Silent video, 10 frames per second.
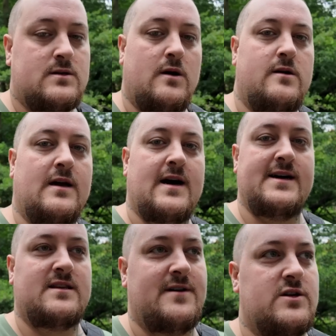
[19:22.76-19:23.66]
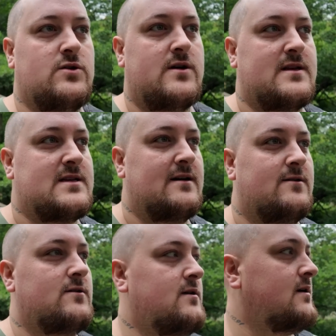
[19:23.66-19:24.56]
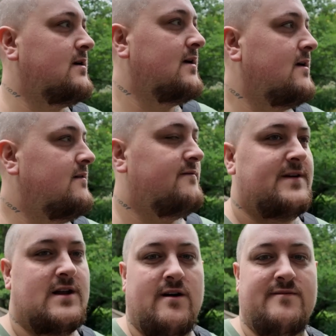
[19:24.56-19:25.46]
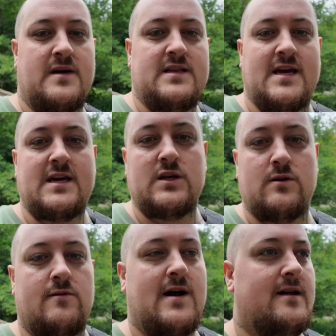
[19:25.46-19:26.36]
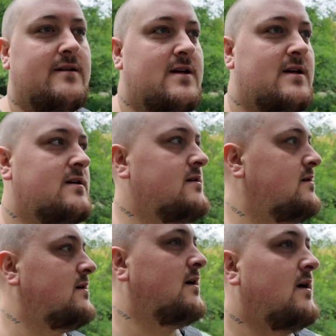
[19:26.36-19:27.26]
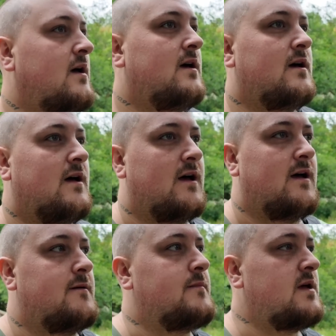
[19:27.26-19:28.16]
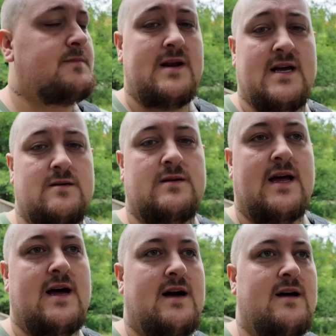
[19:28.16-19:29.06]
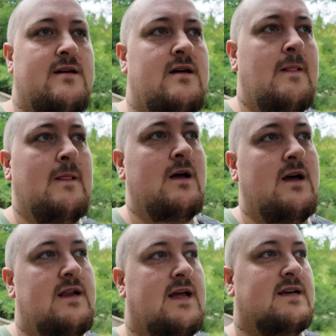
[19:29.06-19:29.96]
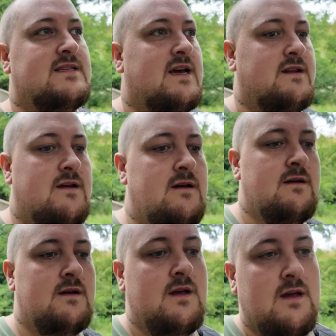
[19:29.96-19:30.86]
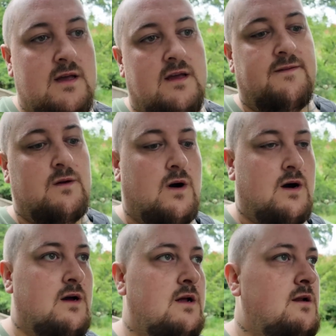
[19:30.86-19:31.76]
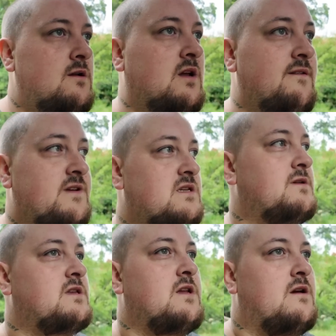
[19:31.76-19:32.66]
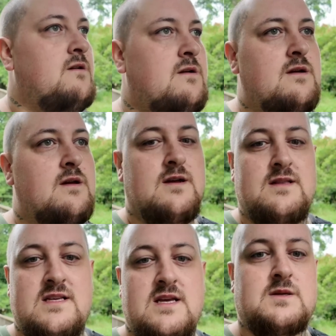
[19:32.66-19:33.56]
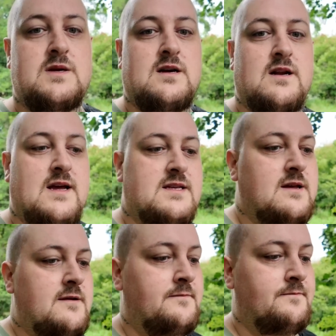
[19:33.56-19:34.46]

So I hope you guys have enjoyed this little video of me taking you around. Been a nice little day out. And like I said, if you are looking for something to do in the 6 weeks holidays,